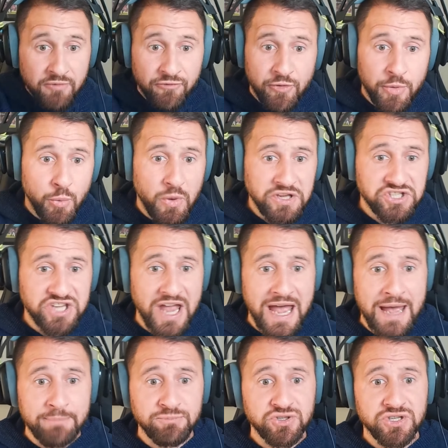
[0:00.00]
from the West
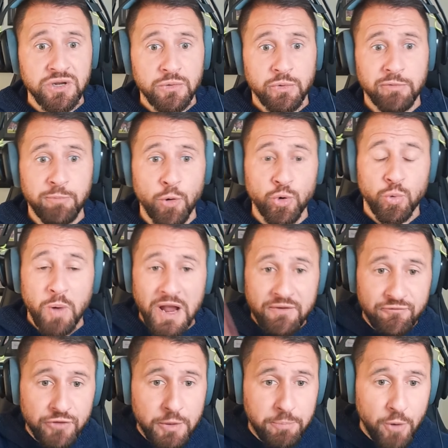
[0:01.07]
Hams, we've pulled away
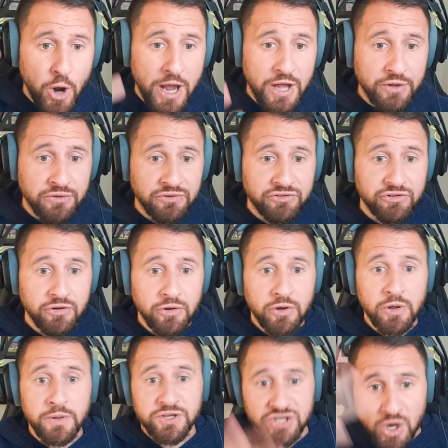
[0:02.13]
from the Brightons,
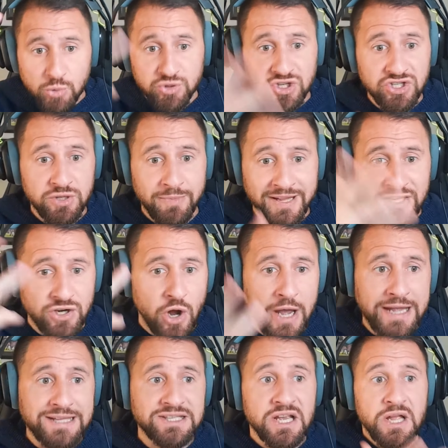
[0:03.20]
the Chelseas, and the Man
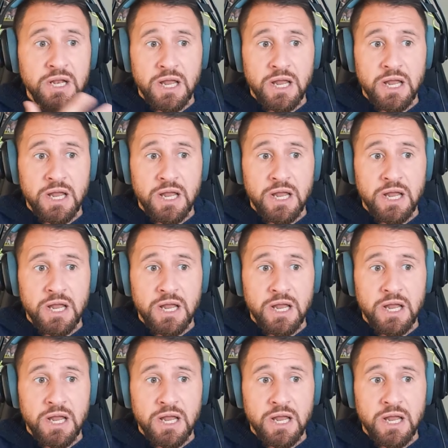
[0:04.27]
Uniteds,